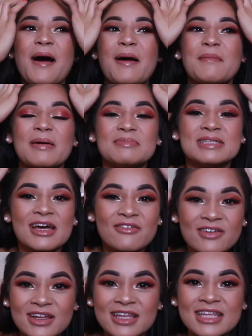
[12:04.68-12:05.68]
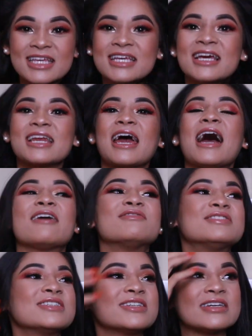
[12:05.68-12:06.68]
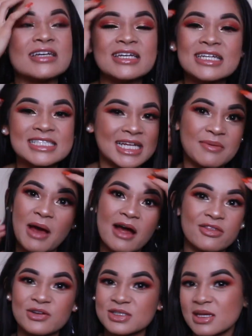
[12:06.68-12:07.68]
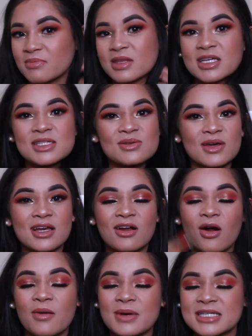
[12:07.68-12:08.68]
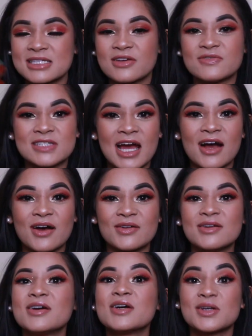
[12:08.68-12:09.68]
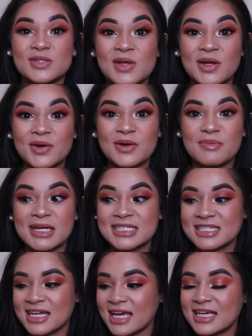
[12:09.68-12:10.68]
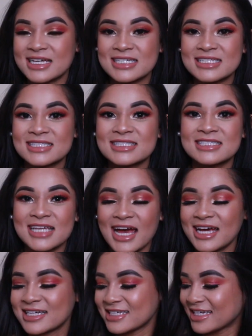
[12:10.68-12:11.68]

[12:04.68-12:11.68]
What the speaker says: I'm definitely gonna have to take a bath or something so I can calm myself down so I can go to bed tonight, because yeah.